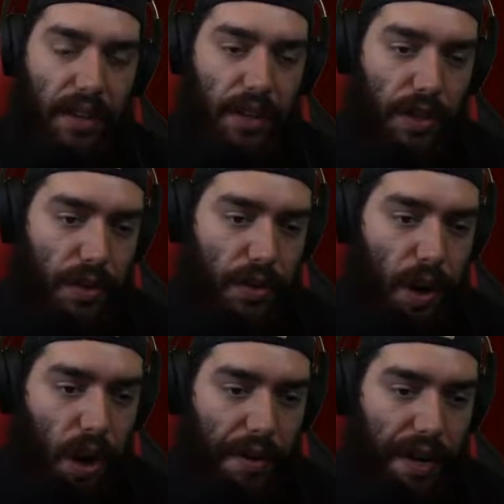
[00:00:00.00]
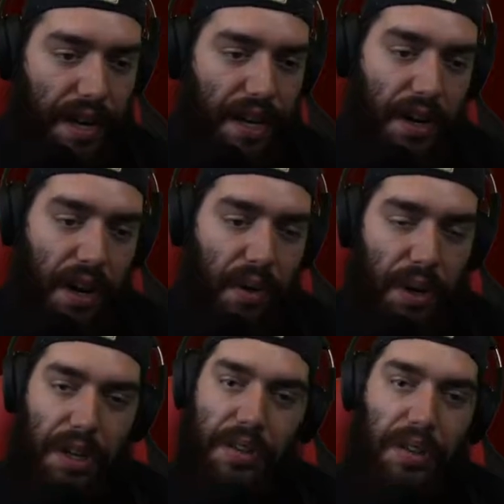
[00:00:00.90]
you already know
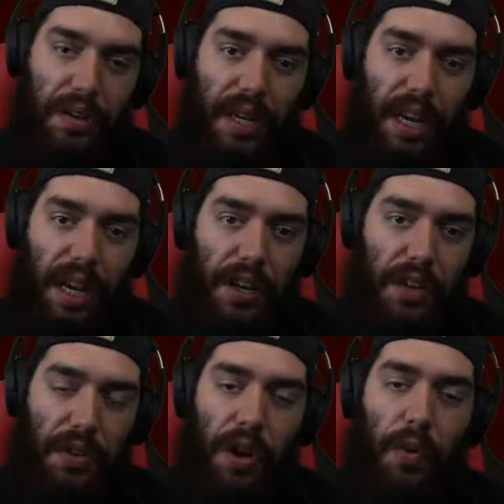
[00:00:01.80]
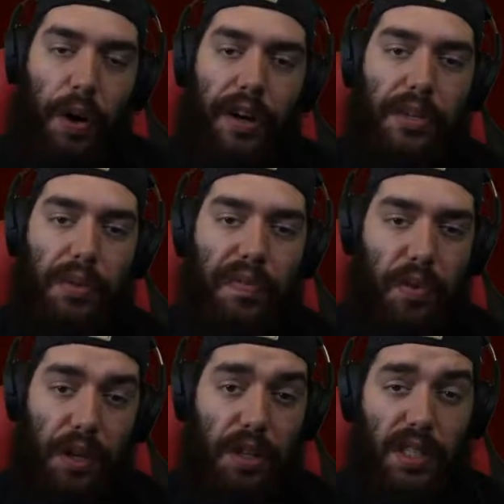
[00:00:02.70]
what you're doing, and you'll know where to
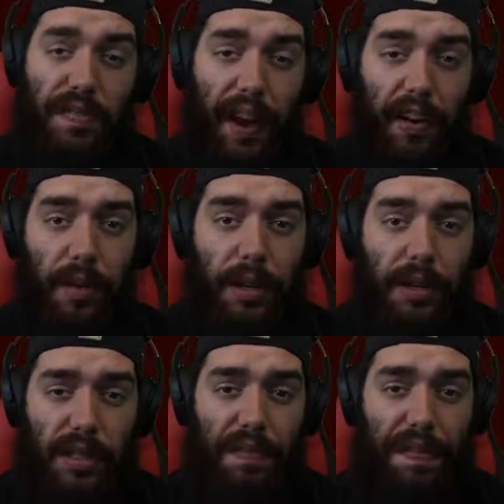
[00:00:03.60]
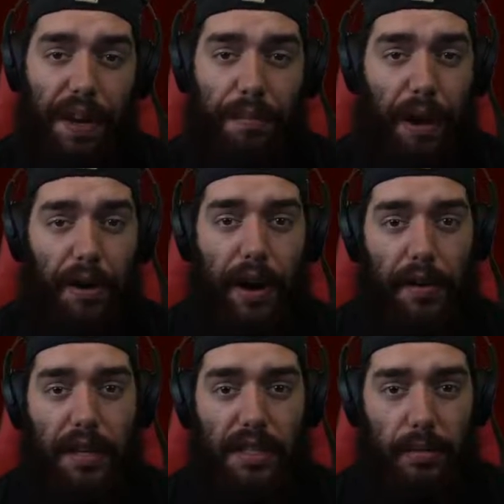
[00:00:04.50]
avoid those fire immunes and find better
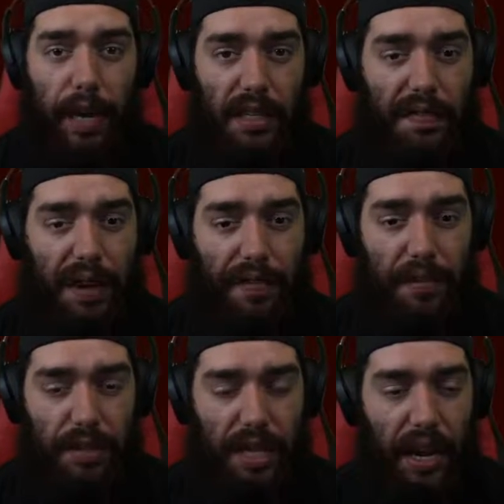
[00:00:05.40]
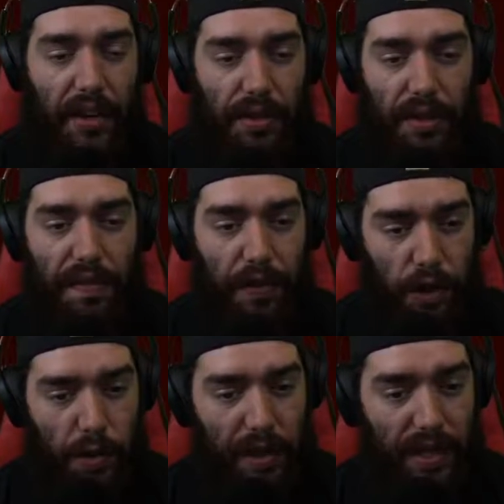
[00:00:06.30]
areas to magic find for this character in the
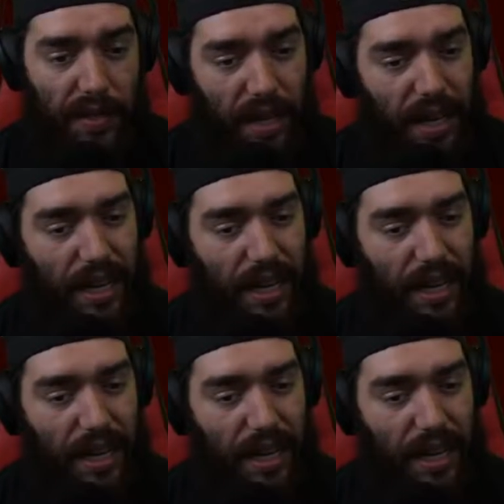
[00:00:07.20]
first place.